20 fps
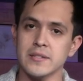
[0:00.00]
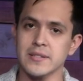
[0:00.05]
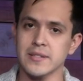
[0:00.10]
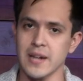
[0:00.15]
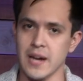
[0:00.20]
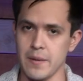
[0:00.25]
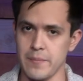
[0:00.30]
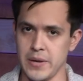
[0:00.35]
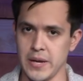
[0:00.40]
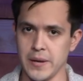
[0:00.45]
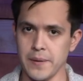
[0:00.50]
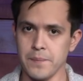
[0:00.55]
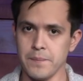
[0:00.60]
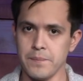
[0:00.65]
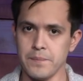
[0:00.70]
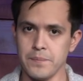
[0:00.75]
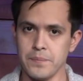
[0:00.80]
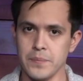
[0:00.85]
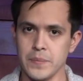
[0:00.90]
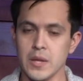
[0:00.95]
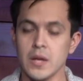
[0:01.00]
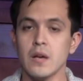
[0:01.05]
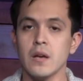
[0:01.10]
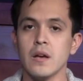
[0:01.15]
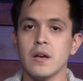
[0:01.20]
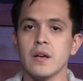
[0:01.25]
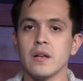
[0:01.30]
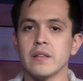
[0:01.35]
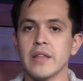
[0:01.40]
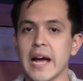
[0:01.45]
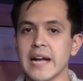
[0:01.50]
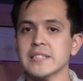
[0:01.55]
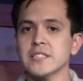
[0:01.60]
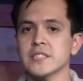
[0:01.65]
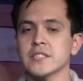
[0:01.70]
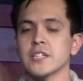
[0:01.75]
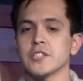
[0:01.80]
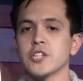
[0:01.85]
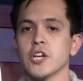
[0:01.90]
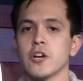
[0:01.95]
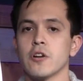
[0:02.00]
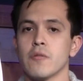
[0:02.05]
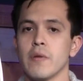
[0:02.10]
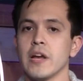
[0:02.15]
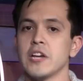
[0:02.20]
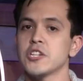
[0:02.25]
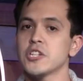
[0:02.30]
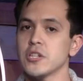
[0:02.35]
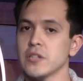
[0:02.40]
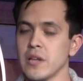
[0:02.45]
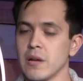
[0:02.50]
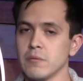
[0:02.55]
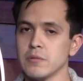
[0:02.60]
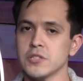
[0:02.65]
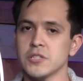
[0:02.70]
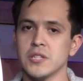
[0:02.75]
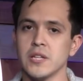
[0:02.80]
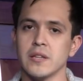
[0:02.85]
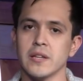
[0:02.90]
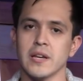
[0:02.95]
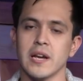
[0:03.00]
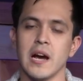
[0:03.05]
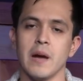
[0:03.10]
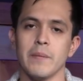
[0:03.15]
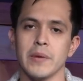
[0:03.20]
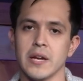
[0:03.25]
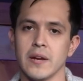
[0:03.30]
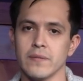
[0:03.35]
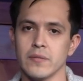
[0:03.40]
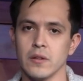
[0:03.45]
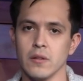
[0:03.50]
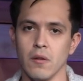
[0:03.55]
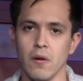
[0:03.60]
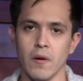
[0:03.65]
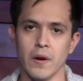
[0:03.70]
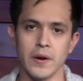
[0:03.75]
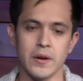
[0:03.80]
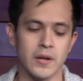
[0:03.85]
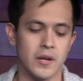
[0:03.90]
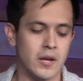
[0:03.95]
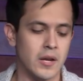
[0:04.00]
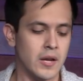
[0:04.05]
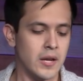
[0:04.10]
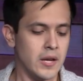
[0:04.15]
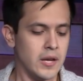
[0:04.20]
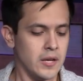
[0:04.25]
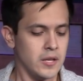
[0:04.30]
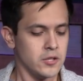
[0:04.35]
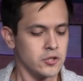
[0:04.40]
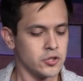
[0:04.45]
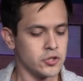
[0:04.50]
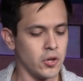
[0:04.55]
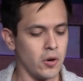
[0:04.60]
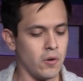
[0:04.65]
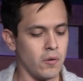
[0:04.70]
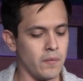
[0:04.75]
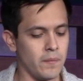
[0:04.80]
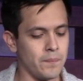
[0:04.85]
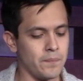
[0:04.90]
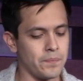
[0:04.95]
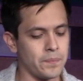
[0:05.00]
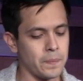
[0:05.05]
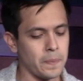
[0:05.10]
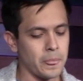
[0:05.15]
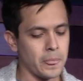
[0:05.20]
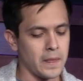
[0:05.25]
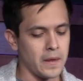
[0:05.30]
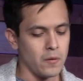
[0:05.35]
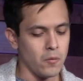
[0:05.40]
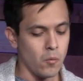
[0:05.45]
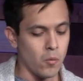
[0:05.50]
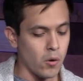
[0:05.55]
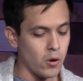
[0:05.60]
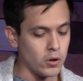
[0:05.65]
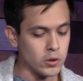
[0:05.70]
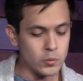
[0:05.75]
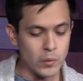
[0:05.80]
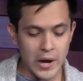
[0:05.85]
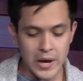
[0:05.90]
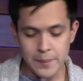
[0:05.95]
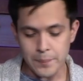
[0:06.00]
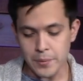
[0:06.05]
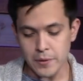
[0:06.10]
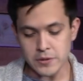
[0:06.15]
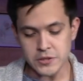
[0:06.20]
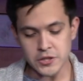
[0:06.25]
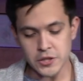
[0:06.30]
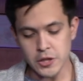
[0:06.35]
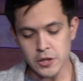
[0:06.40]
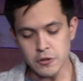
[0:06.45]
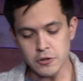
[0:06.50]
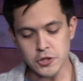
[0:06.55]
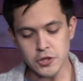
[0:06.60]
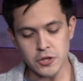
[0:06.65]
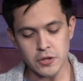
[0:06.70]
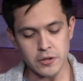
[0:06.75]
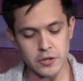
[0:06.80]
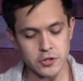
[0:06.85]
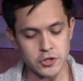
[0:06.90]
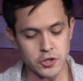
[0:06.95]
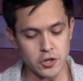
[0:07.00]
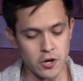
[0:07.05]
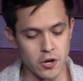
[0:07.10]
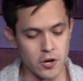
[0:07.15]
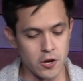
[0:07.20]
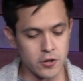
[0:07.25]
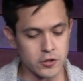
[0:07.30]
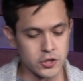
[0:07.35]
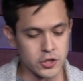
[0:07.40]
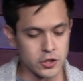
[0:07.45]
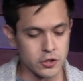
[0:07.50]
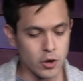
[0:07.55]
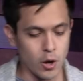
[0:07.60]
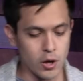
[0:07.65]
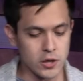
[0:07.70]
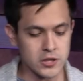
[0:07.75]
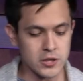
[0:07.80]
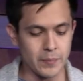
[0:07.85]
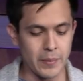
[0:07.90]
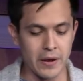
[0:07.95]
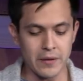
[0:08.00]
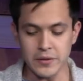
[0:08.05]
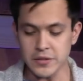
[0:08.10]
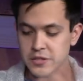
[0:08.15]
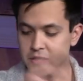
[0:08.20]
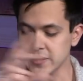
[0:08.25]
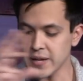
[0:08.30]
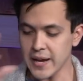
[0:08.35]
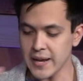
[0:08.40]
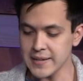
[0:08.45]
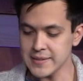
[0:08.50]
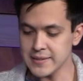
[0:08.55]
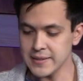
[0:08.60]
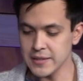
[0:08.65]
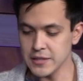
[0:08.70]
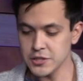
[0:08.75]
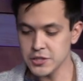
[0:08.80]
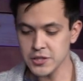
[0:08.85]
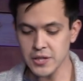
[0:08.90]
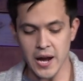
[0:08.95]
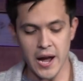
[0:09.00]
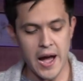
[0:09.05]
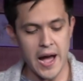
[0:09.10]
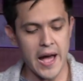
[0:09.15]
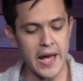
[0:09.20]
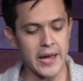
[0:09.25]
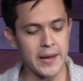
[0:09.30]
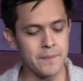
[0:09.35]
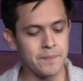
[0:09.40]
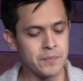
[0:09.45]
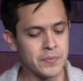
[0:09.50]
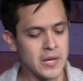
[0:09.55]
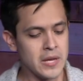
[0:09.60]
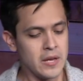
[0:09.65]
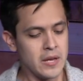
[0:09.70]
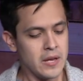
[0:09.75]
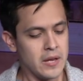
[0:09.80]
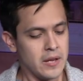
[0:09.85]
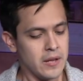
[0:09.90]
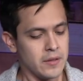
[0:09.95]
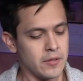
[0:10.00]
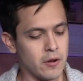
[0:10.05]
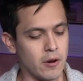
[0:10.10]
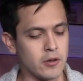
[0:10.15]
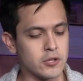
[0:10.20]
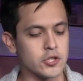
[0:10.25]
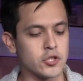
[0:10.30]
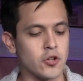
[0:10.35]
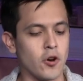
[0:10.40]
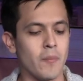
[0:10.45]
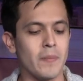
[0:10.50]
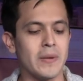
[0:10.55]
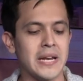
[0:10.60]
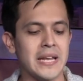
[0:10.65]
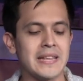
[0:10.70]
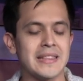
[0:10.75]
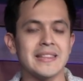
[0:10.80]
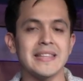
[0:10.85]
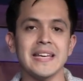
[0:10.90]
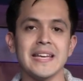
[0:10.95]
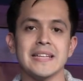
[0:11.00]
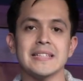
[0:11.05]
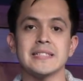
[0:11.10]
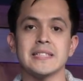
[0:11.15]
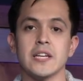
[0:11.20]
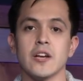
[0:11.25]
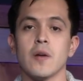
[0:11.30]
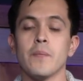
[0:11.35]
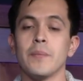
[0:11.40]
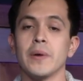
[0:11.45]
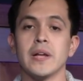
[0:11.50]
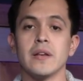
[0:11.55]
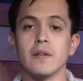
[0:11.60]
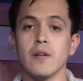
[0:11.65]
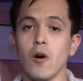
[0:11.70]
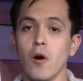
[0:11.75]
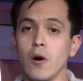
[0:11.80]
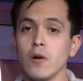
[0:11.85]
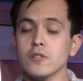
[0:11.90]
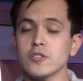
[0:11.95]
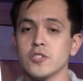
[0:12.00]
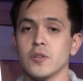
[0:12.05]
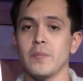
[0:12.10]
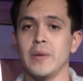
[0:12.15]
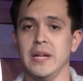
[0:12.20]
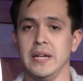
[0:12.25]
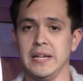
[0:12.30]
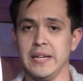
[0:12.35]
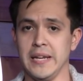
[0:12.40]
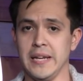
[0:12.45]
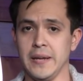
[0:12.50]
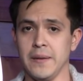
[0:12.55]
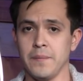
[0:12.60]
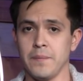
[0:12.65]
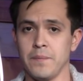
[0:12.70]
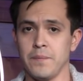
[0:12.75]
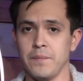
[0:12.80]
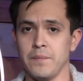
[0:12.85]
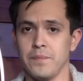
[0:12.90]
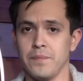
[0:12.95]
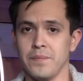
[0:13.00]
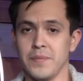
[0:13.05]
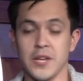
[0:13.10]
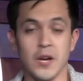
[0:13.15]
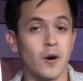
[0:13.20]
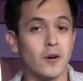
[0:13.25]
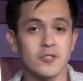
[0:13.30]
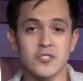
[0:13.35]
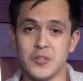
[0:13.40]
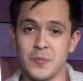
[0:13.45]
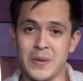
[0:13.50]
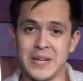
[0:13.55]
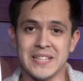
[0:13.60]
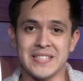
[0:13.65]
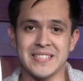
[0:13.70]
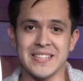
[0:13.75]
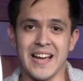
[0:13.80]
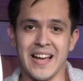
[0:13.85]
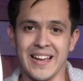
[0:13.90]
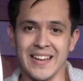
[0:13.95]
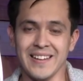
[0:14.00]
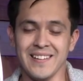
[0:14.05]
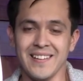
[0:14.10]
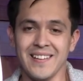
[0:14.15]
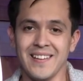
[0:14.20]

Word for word: coming, that's the generation that will see the coming of the Lord. So, worldwide persecution of the church, it talks about the signs in the sky. There are so many things here, but ultimately, the ultimate sign